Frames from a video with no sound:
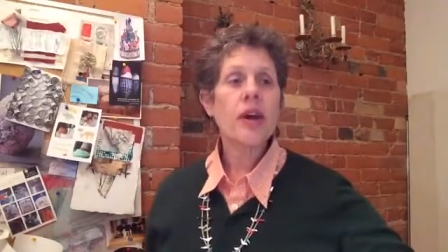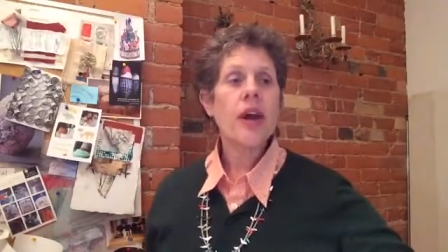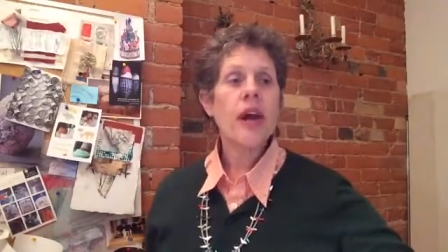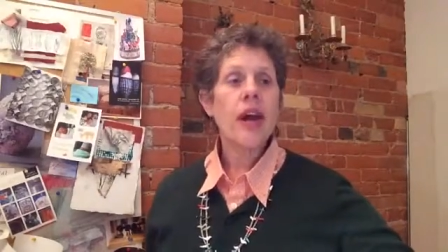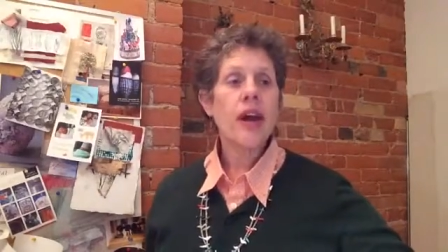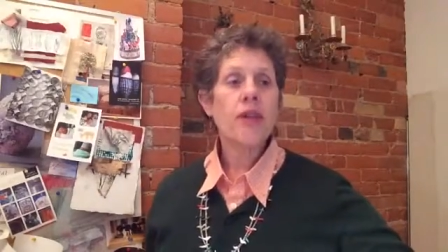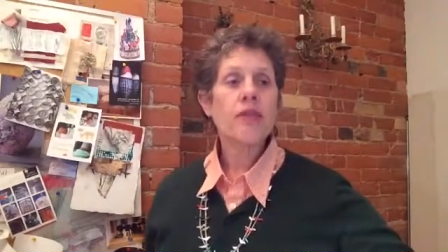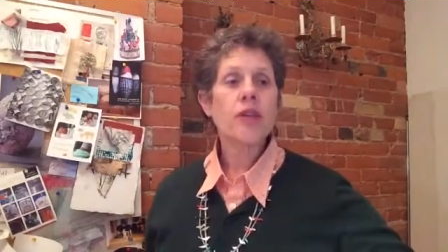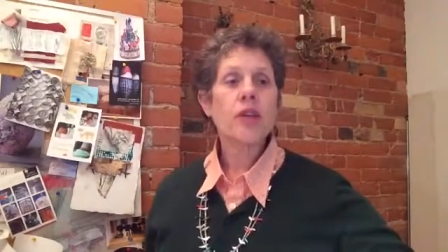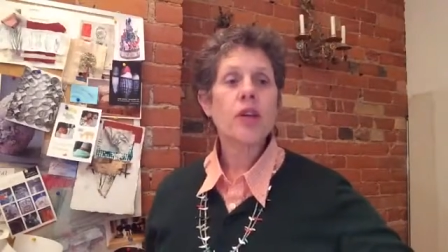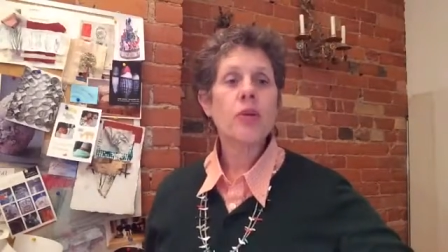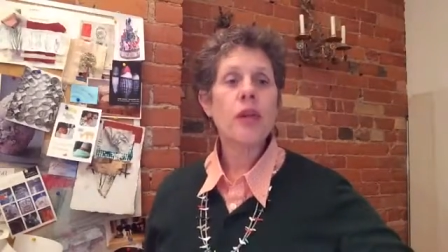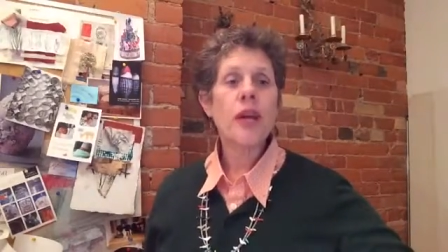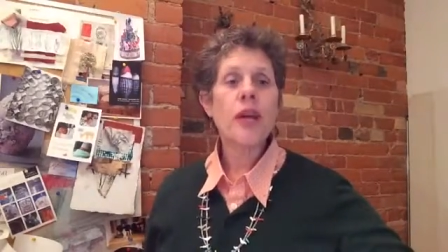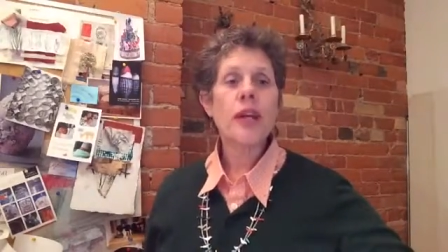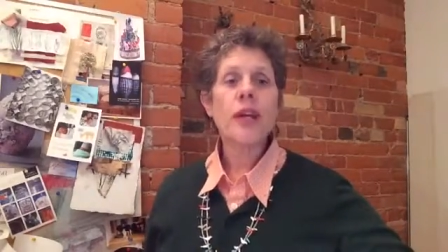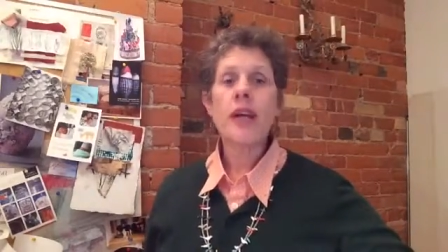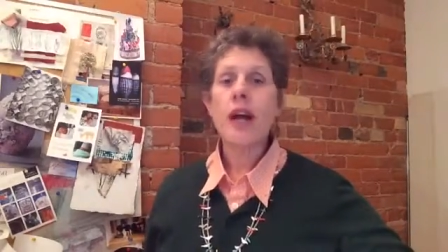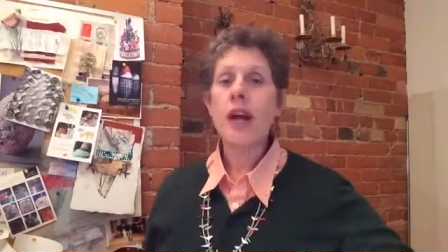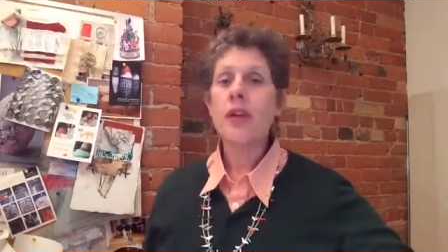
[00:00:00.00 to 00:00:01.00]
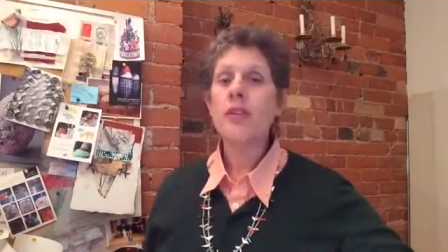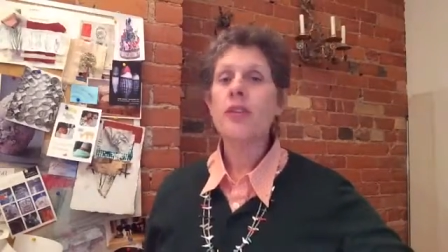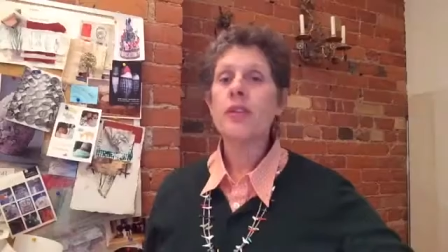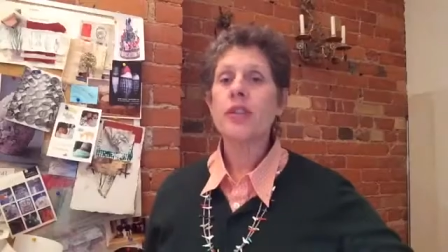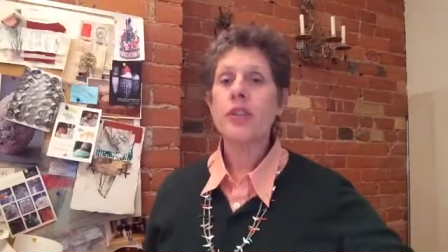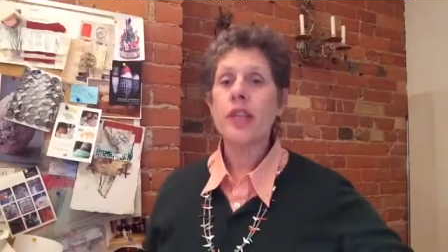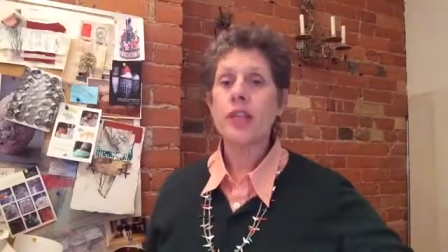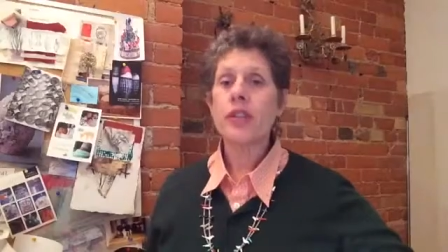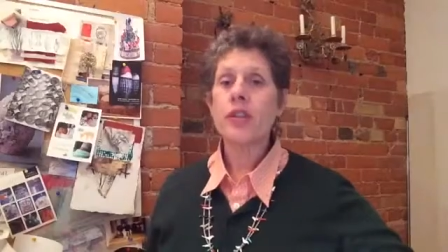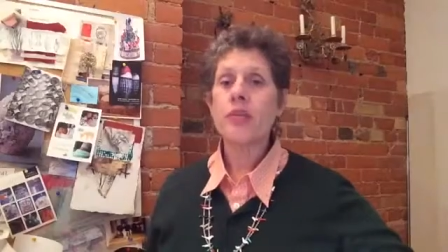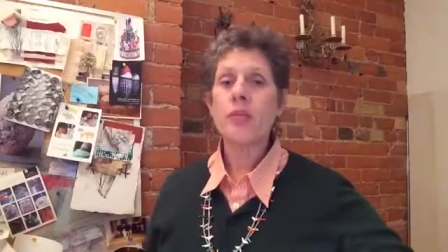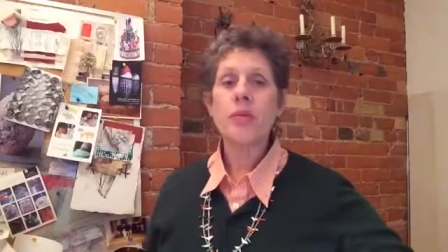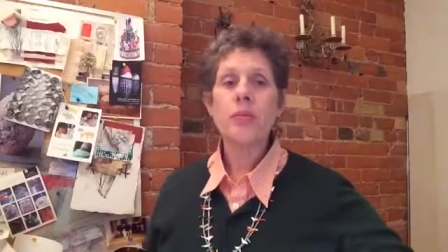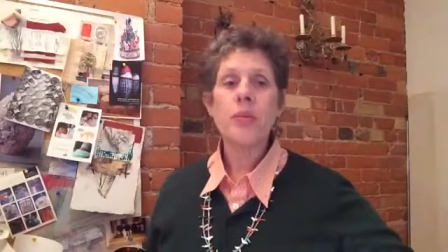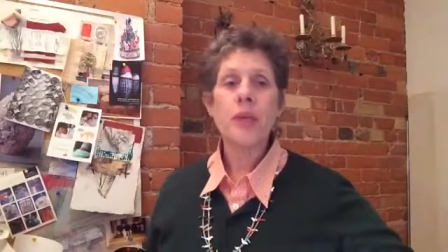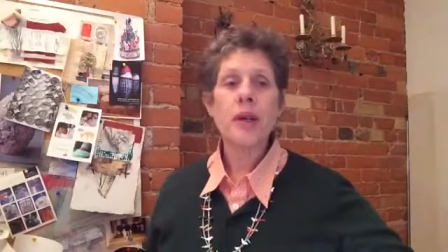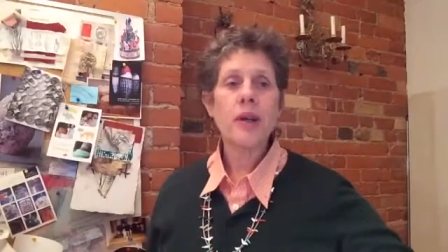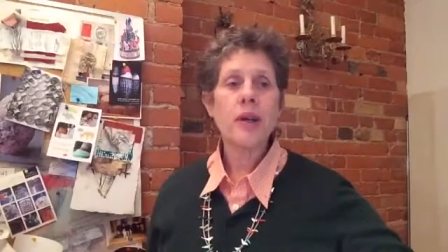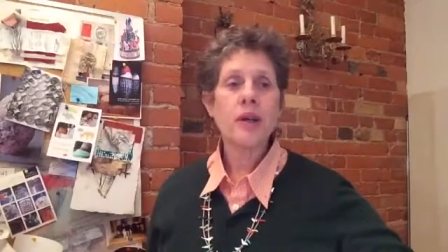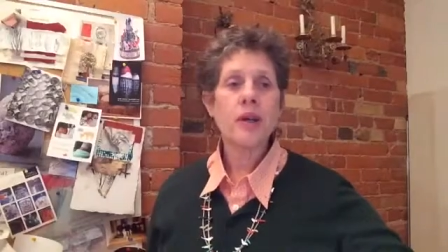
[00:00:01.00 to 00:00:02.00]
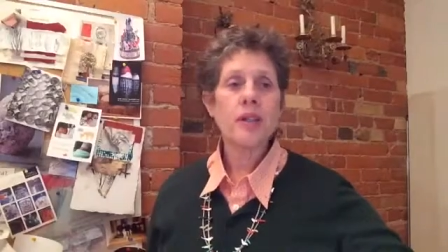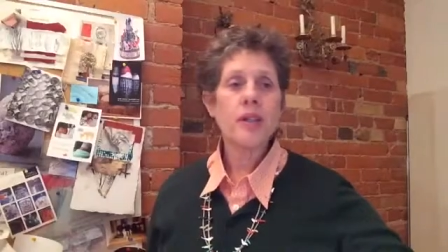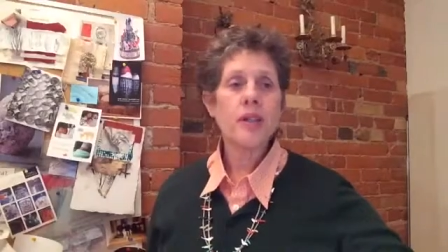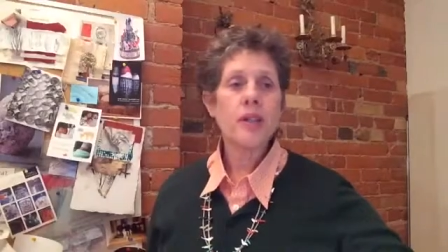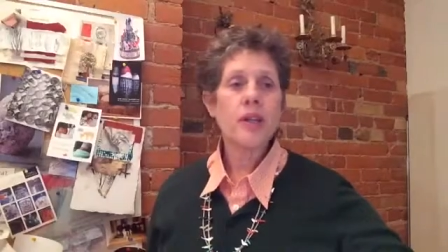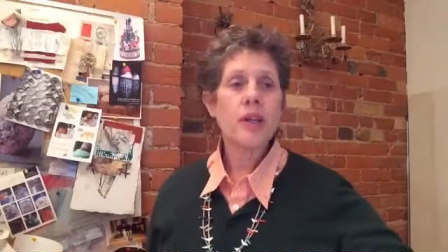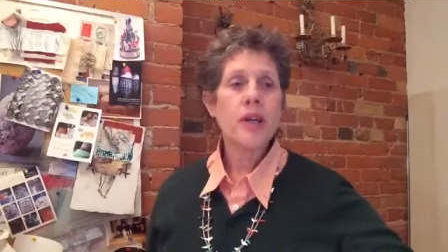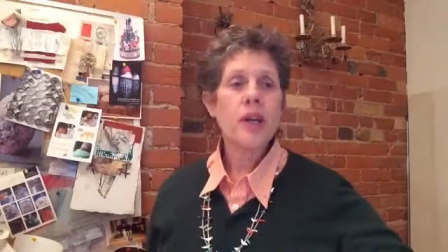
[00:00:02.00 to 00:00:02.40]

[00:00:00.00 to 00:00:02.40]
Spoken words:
and for creating other dental repairs.